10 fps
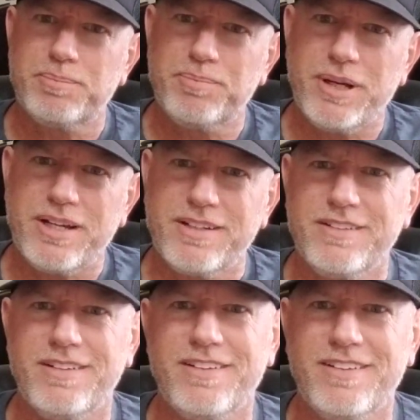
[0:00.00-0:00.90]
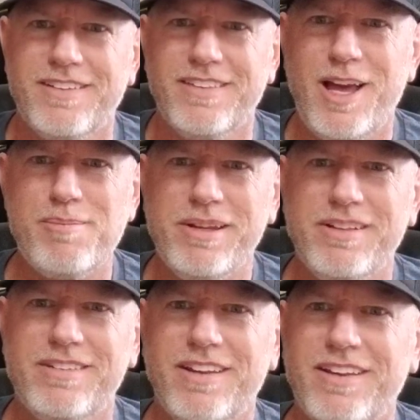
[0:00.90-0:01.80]
But that
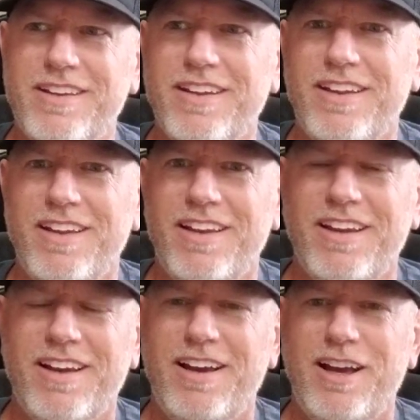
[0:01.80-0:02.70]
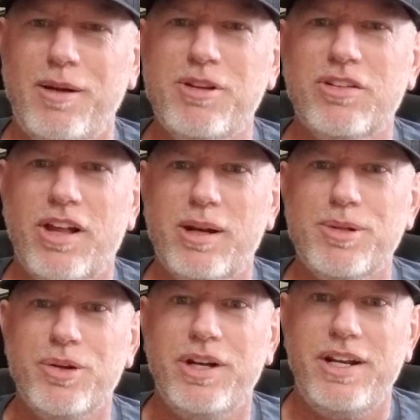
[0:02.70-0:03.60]
being said, I'm just glad I'm
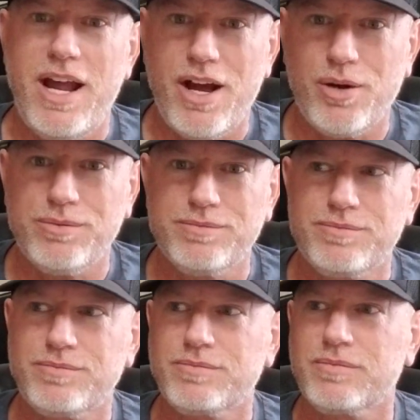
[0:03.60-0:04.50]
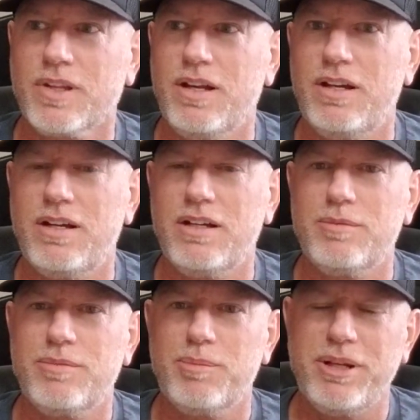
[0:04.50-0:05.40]
doing it now.
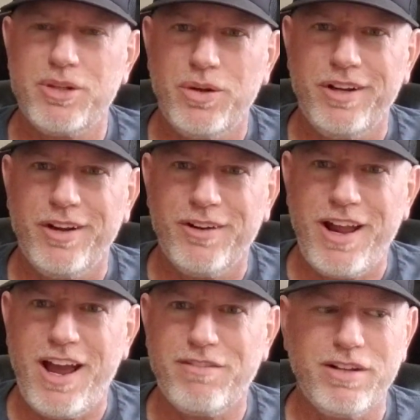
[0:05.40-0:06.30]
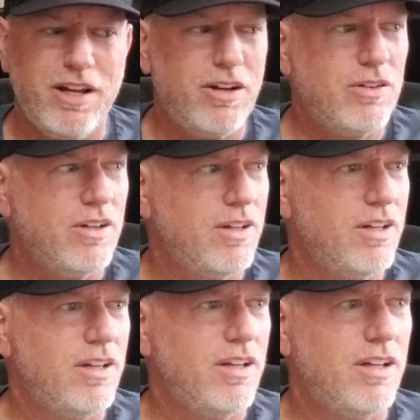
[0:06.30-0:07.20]
I've been doing it a year and a half now.
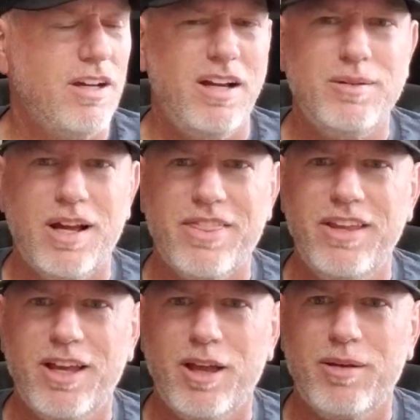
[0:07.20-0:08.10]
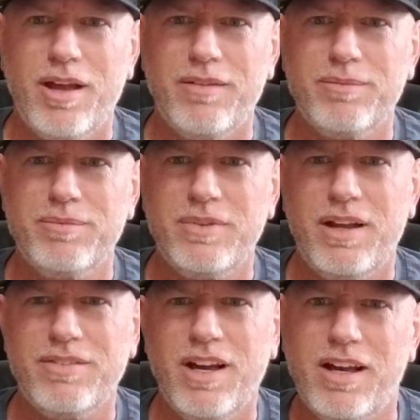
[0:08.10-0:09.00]
I think
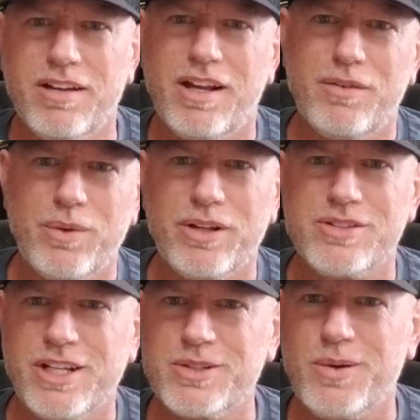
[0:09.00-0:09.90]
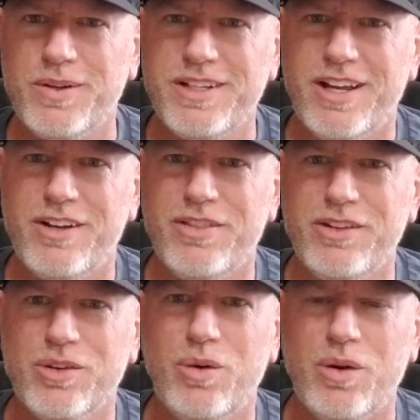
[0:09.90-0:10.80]
I've got kind of a regular schedule going down, and
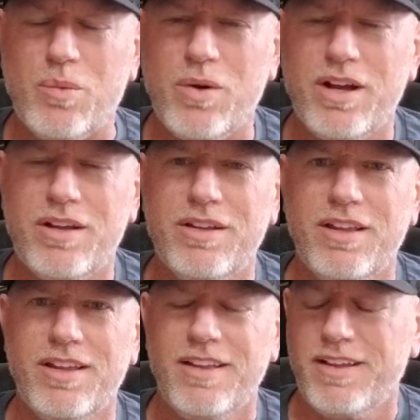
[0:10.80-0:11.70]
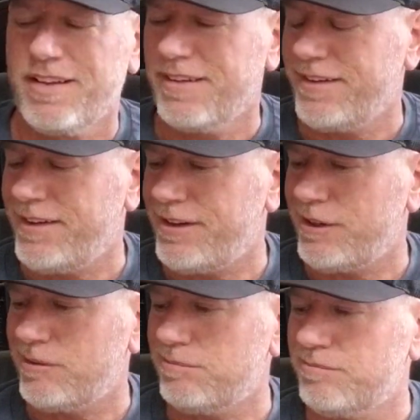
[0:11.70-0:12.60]
things are going well.
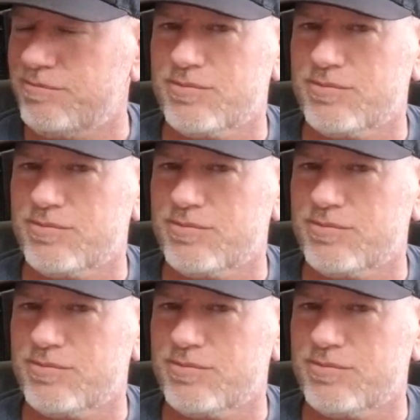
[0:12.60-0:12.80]
And